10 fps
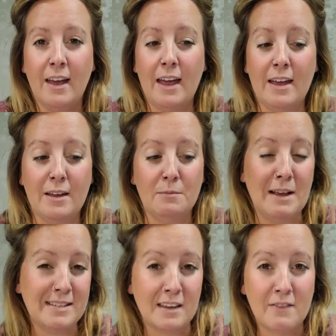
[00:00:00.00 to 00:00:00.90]
and
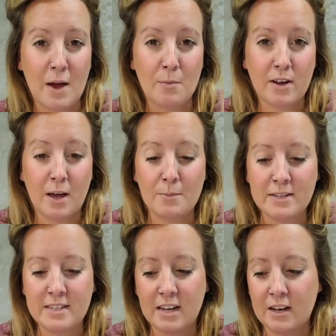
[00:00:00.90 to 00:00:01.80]
messing fabric up
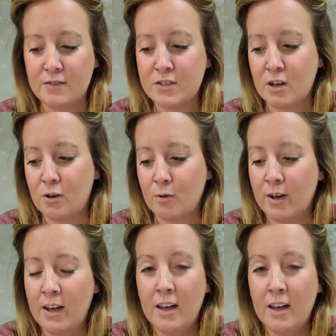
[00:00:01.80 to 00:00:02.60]
and stuff. So